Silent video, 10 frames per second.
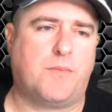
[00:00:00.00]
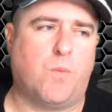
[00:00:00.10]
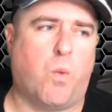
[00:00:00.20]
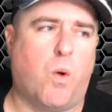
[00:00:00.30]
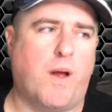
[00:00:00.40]

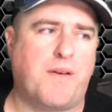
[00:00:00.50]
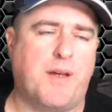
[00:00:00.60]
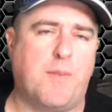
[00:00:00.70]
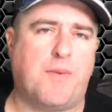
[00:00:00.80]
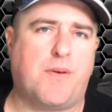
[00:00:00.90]
white
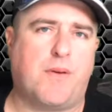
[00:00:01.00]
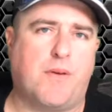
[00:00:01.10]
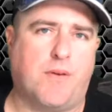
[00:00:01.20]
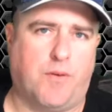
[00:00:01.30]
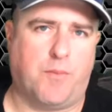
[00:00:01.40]
tips
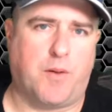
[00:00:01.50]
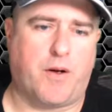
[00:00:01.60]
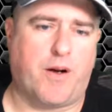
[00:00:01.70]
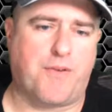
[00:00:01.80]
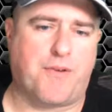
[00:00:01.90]
on the
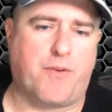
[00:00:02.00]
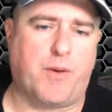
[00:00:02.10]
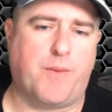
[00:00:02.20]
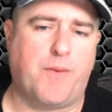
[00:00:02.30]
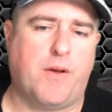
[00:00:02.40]
grass
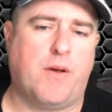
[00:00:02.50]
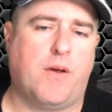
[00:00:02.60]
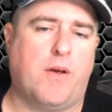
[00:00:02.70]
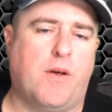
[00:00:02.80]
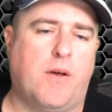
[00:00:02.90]
everywhere,
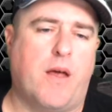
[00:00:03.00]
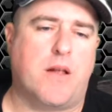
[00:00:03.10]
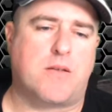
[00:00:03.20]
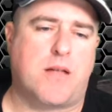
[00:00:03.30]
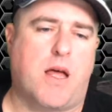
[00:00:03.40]
and
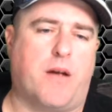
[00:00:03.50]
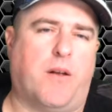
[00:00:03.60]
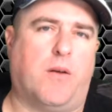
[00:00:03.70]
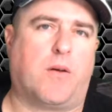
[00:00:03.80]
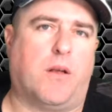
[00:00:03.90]
it started to
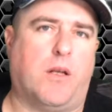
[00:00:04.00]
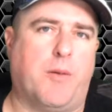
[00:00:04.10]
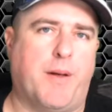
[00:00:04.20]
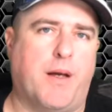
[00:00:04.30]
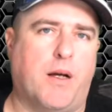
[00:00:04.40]
look a little
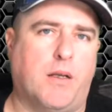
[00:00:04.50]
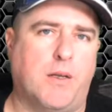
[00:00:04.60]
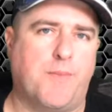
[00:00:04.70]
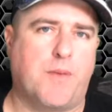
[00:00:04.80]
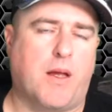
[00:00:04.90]
bit ugly.